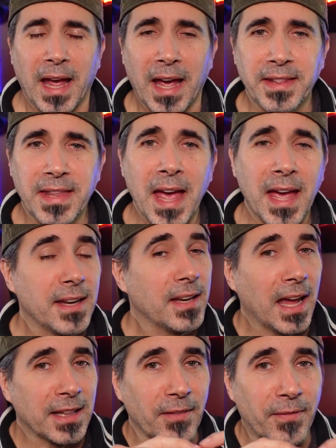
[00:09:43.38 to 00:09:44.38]
And then
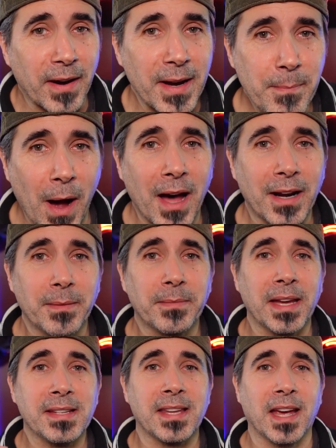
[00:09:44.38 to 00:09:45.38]
at the very bottom,
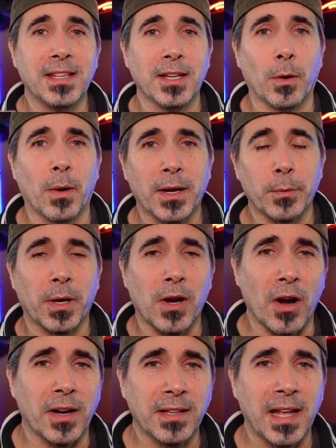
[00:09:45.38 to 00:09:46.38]
they said, you know what,
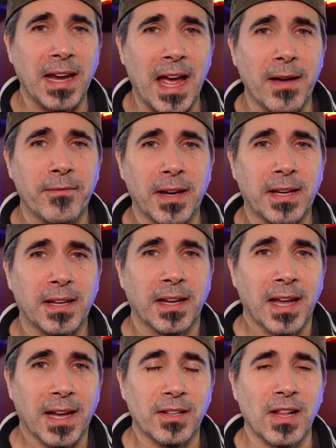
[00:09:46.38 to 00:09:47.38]
regarding that Amvic
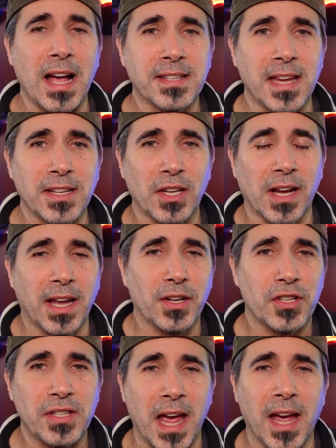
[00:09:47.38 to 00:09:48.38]
and glass etching, I
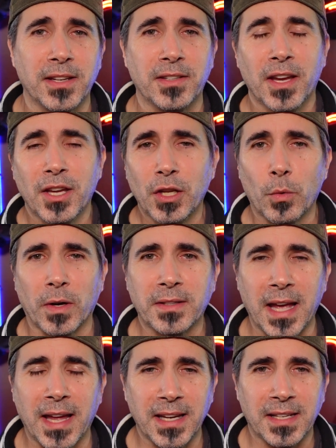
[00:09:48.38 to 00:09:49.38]
understand you weren't
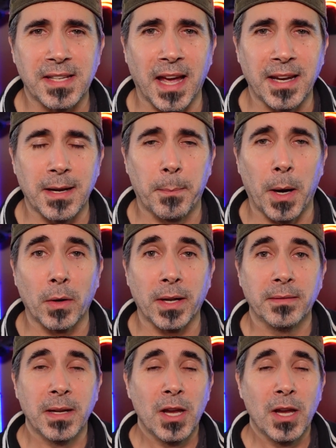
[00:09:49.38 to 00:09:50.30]
that excited about it.